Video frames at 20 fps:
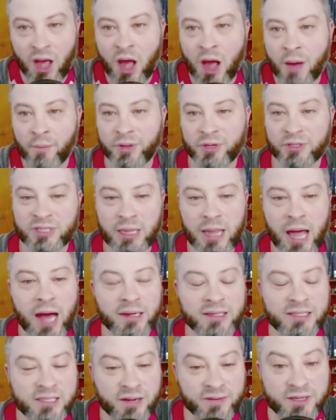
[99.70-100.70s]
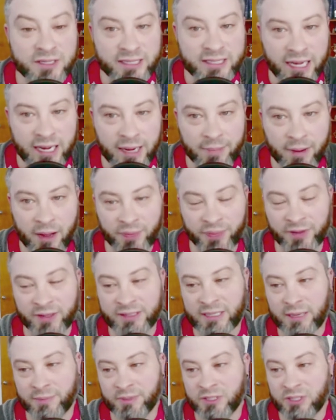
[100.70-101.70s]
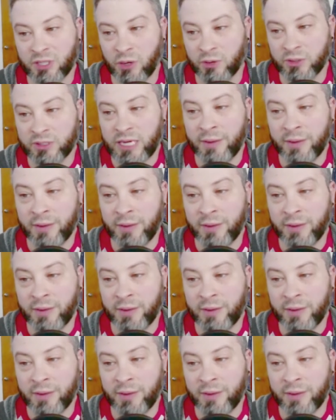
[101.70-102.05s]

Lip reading: but there's a lot of stuff to say about these episodes.